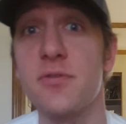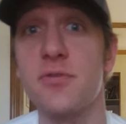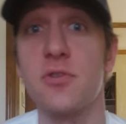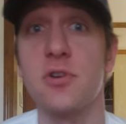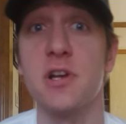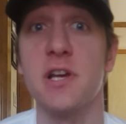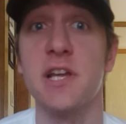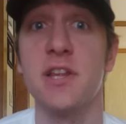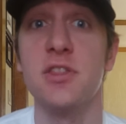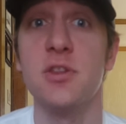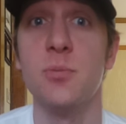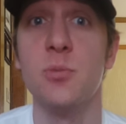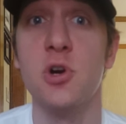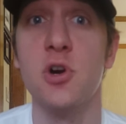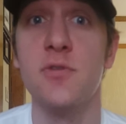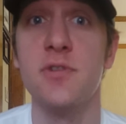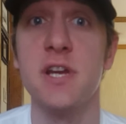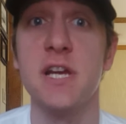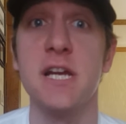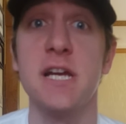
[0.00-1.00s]
friend the
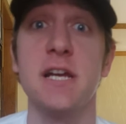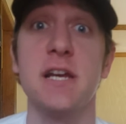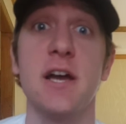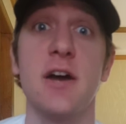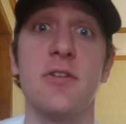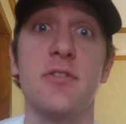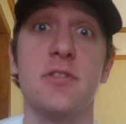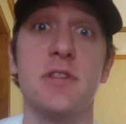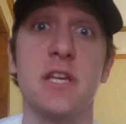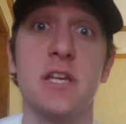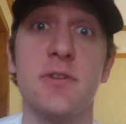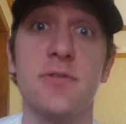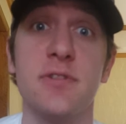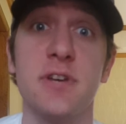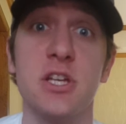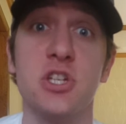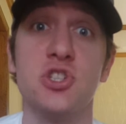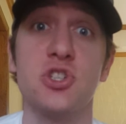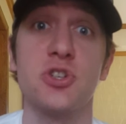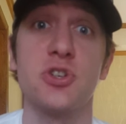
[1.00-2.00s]
movie The
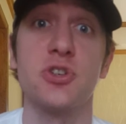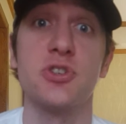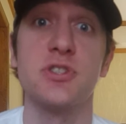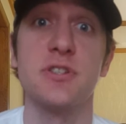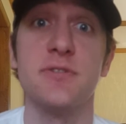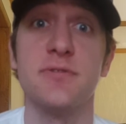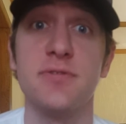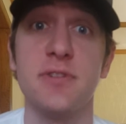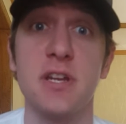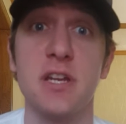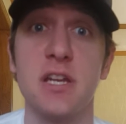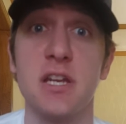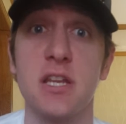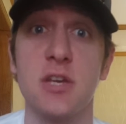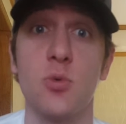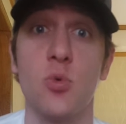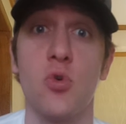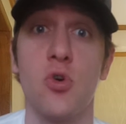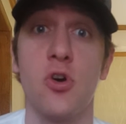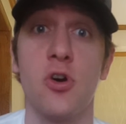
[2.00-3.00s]
Avengers Infinity
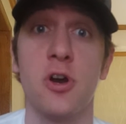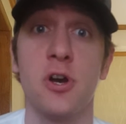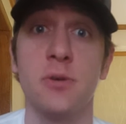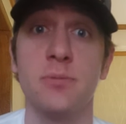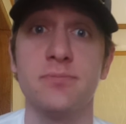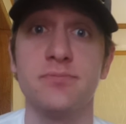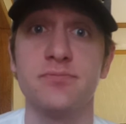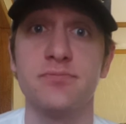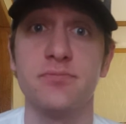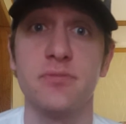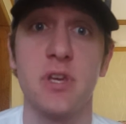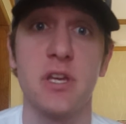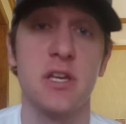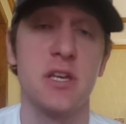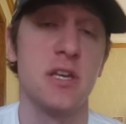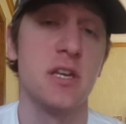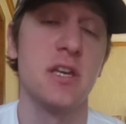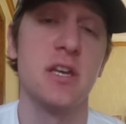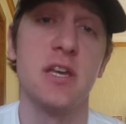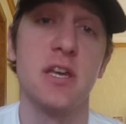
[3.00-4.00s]
War.
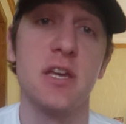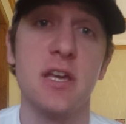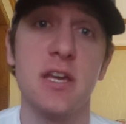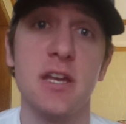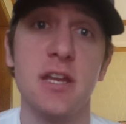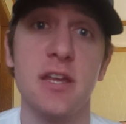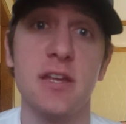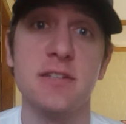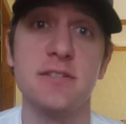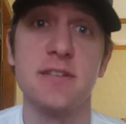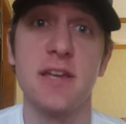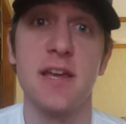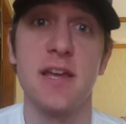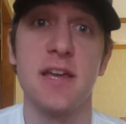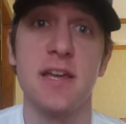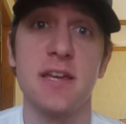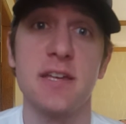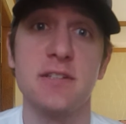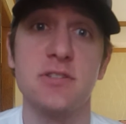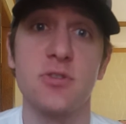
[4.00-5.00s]
It is
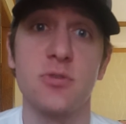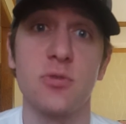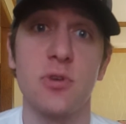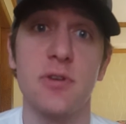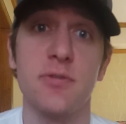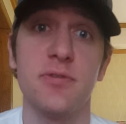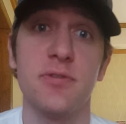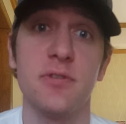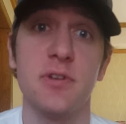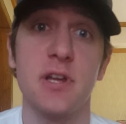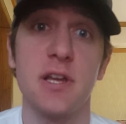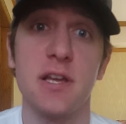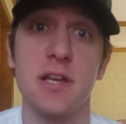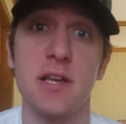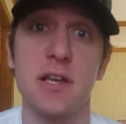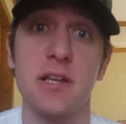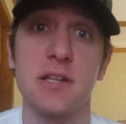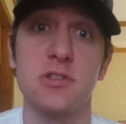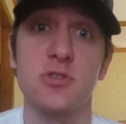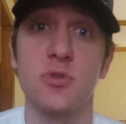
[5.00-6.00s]
a
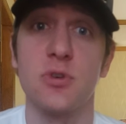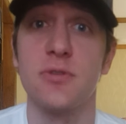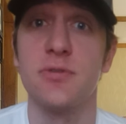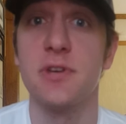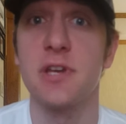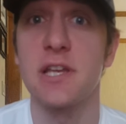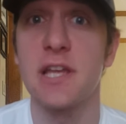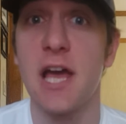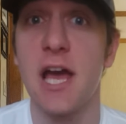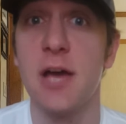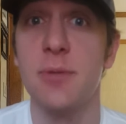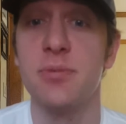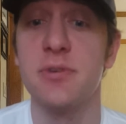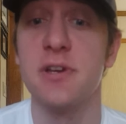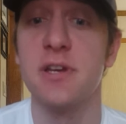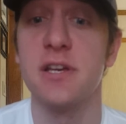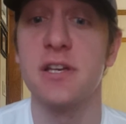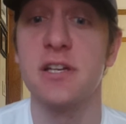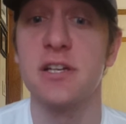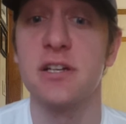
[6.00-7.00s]
terrific,
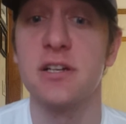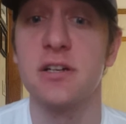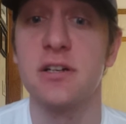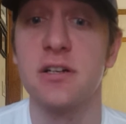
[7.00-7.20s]
epic,